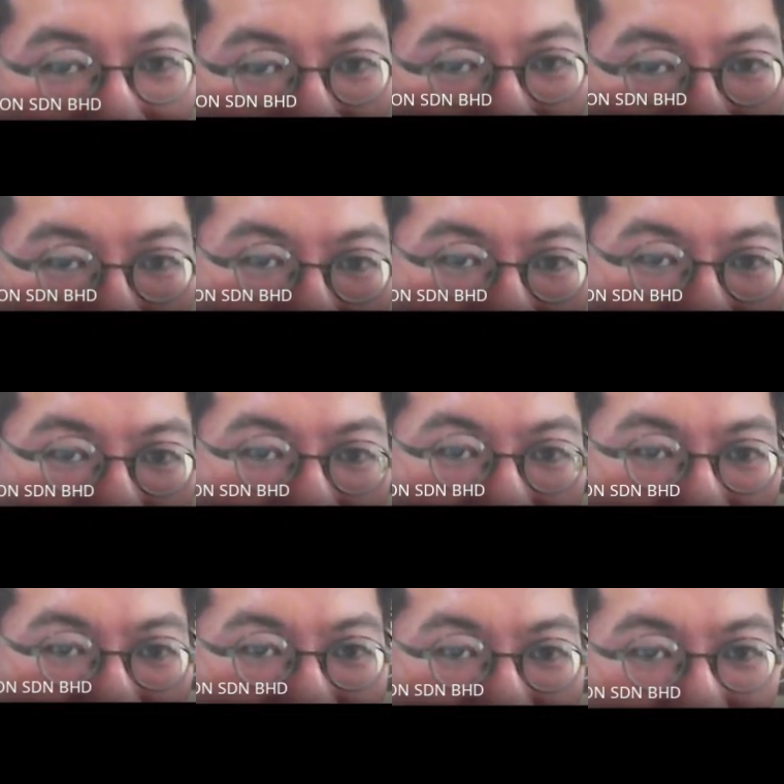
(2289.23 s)
it
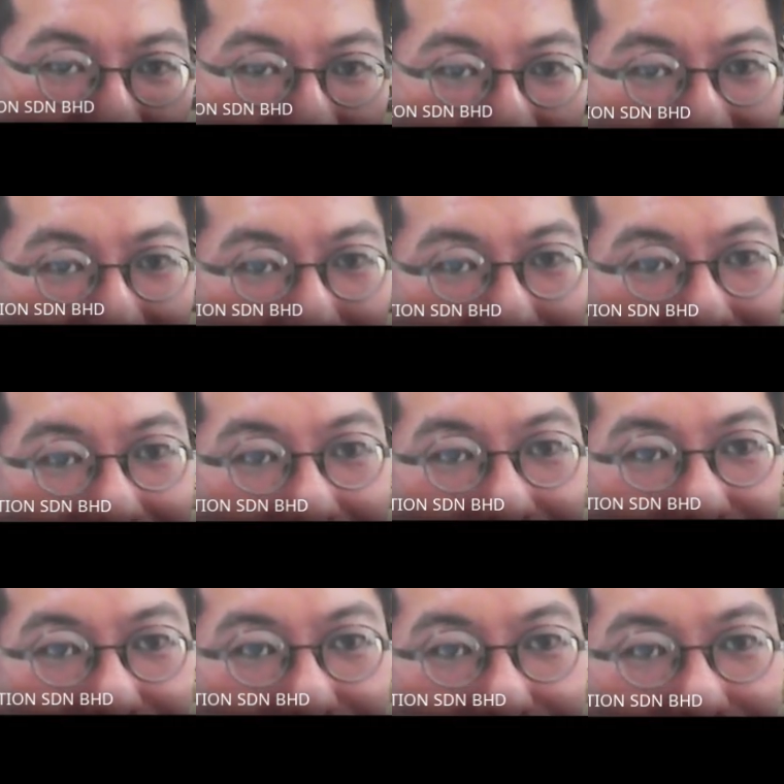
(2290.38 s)
need to take some time
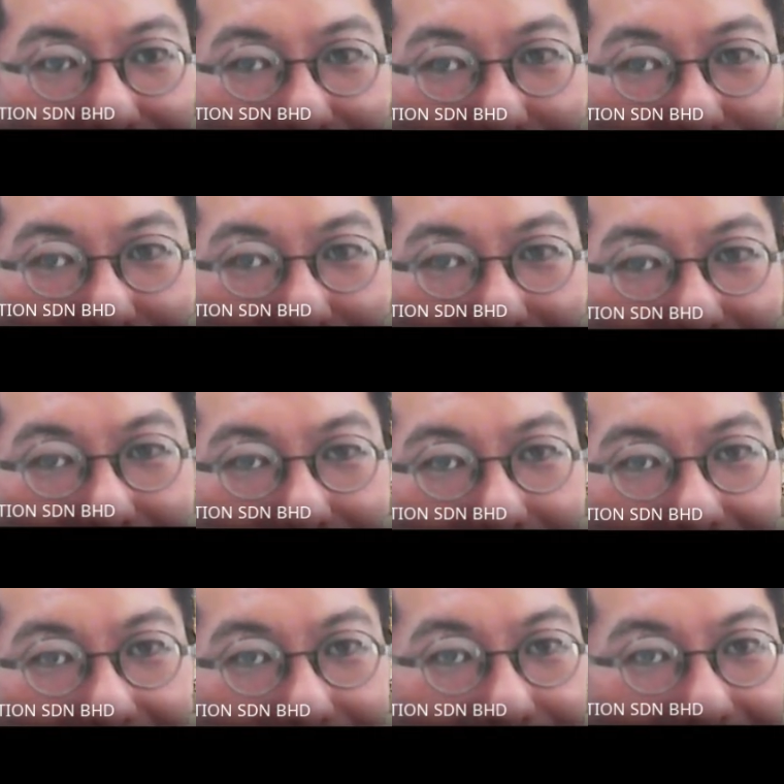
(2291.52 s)
to
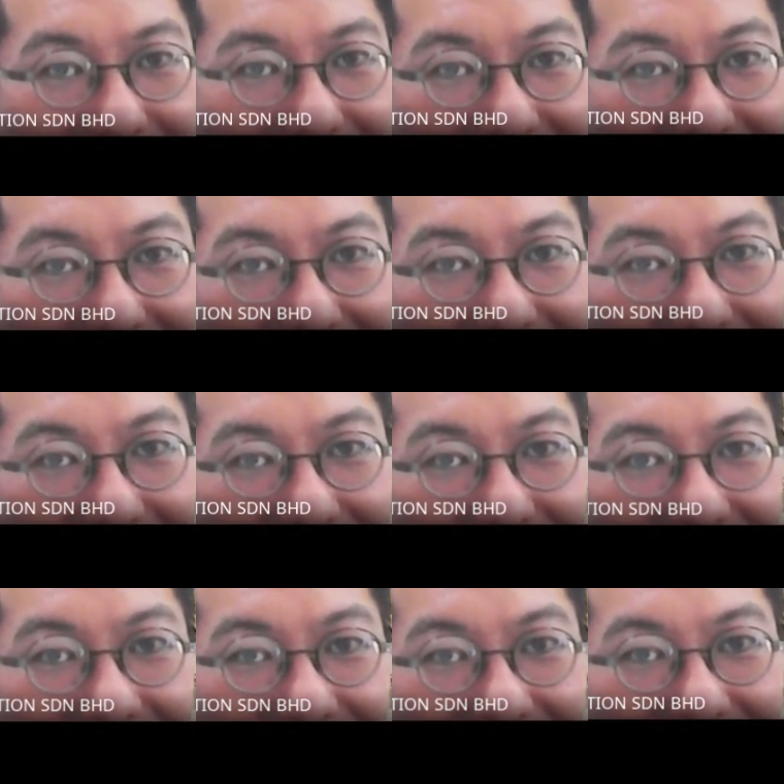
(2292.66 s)
become valid.
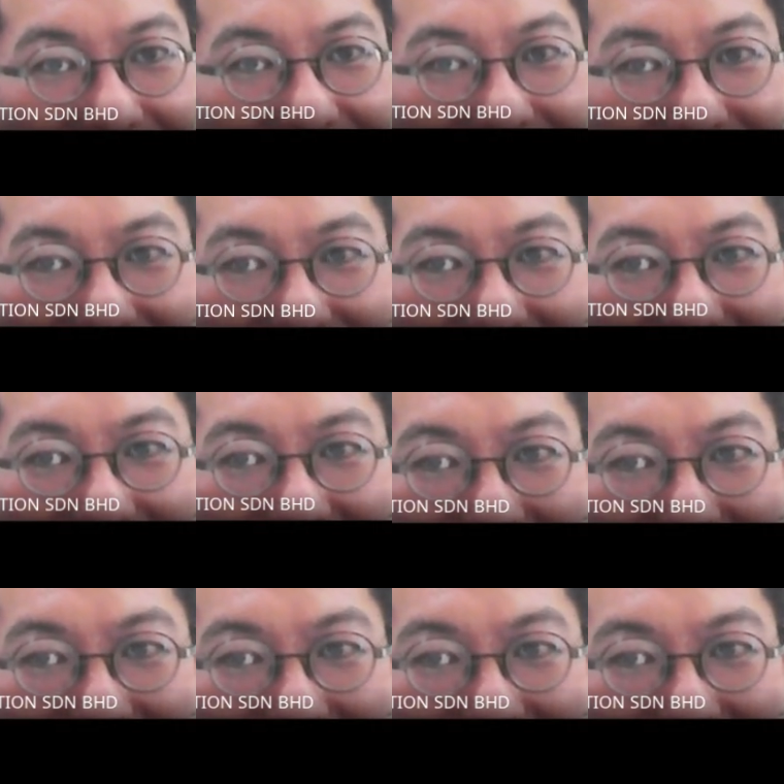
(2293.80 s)
Okay.